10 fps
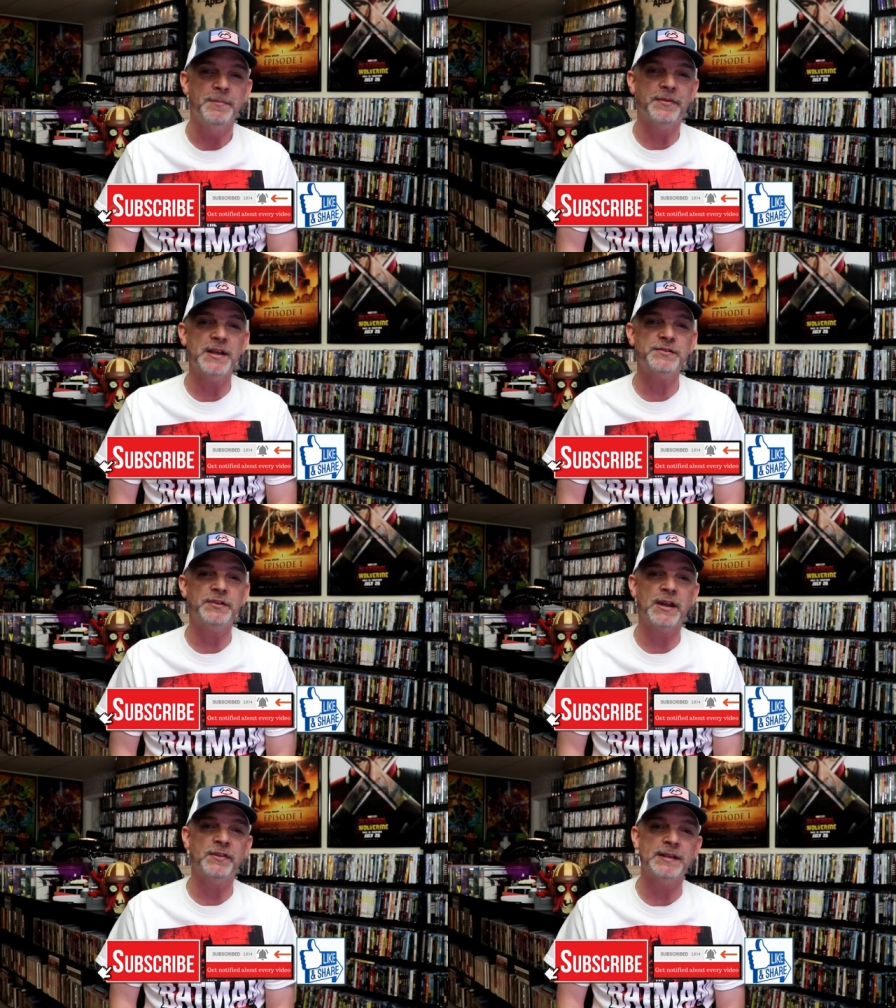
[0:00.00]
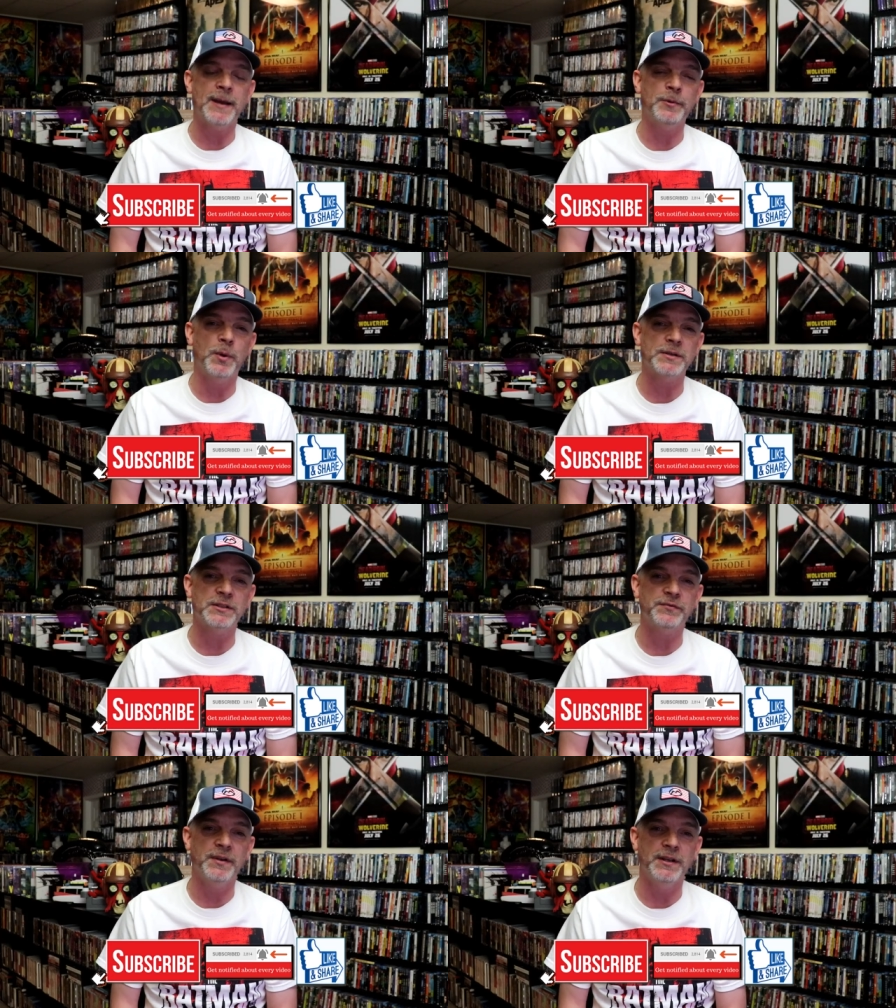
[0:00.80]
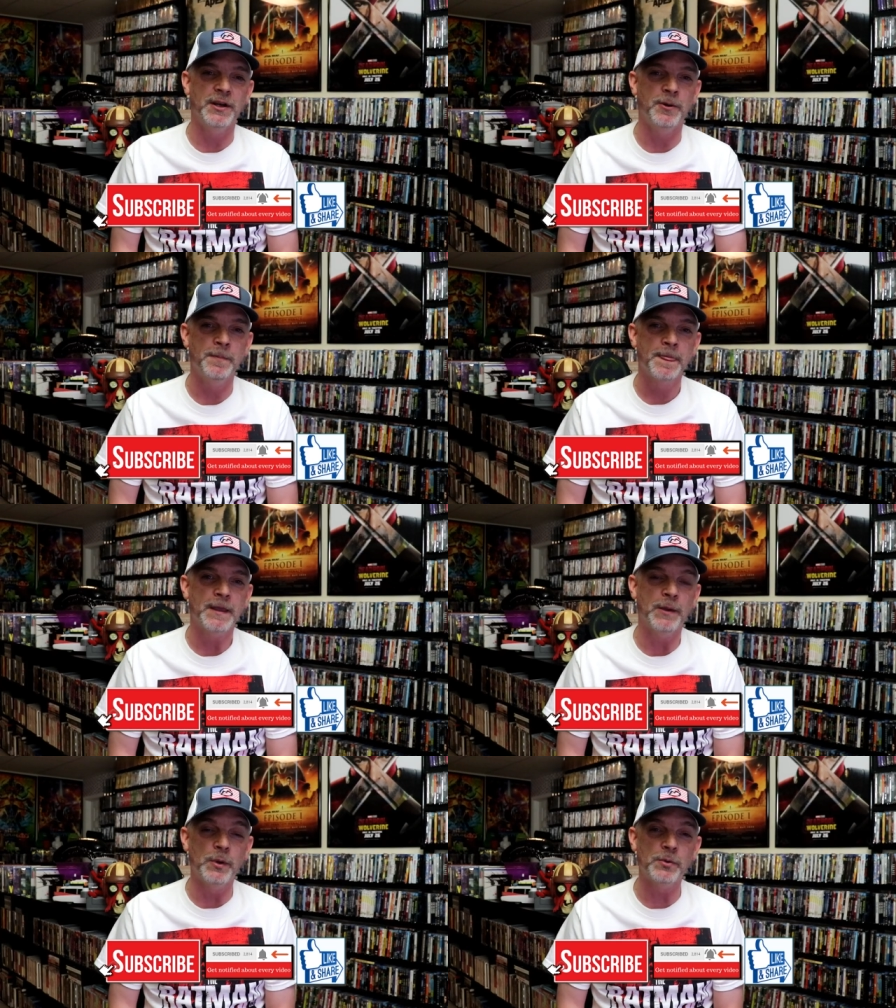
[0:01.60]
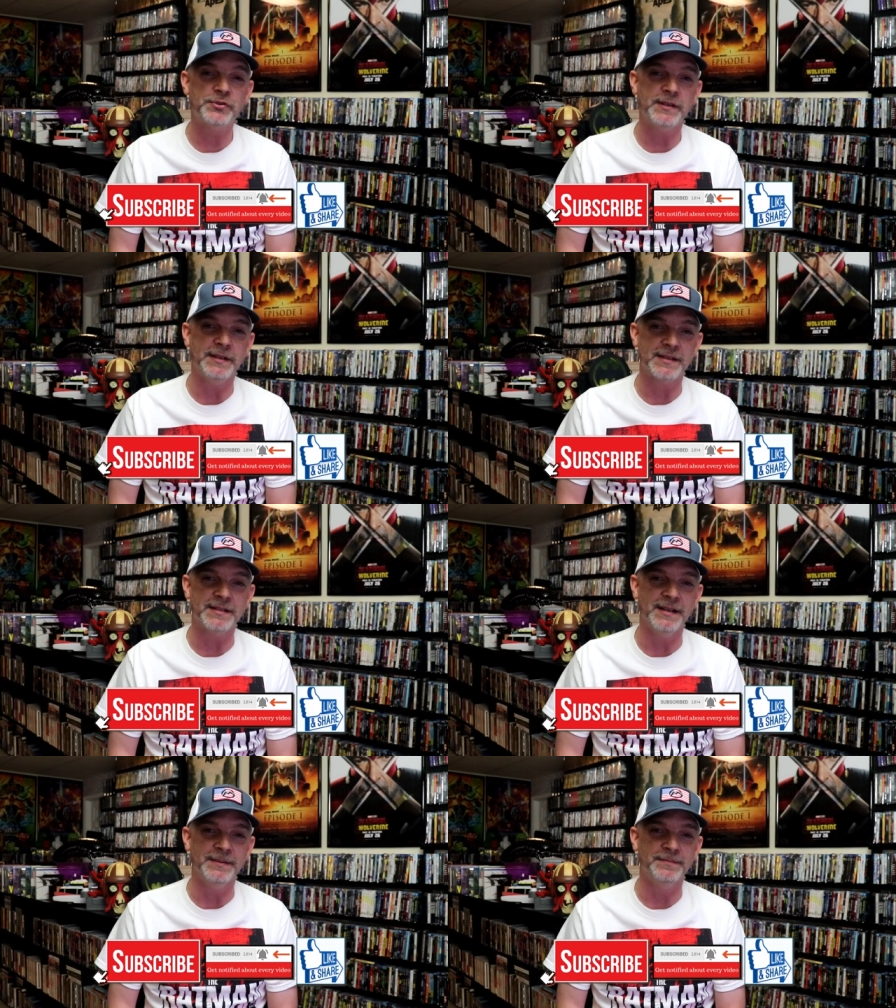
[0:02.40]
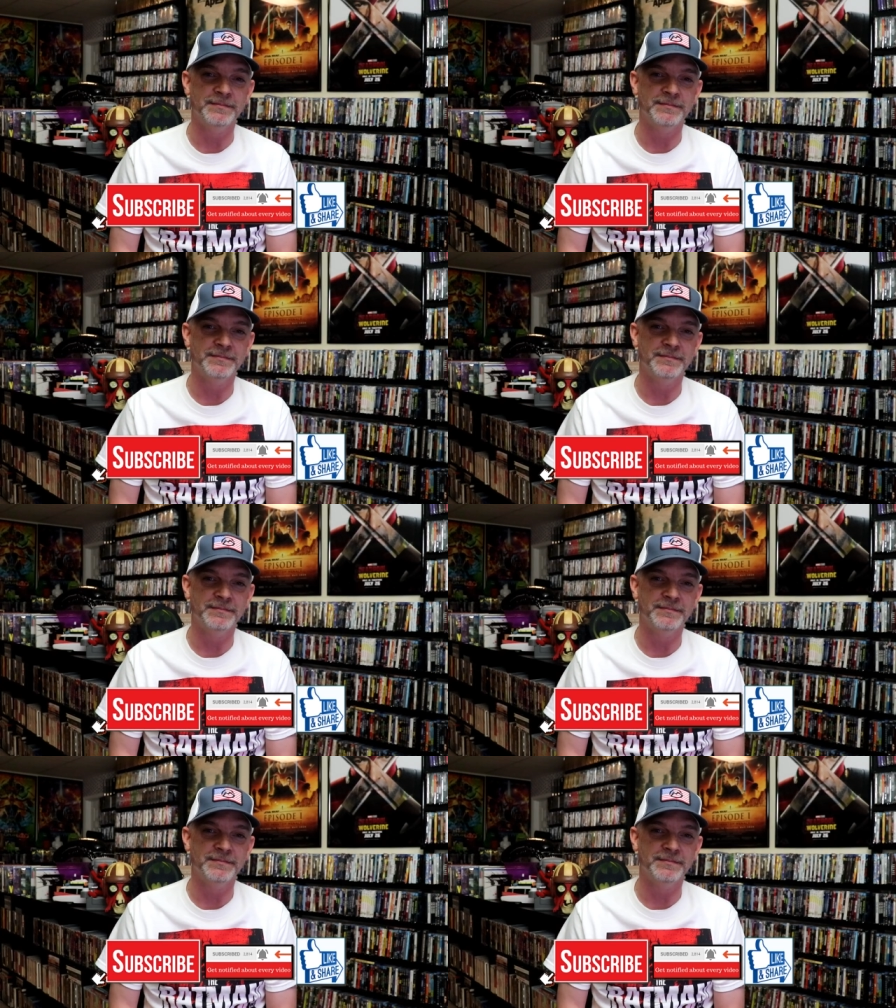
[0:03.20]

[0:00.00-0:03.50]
But thanks for taking the time to watch this video, and we will see you next time.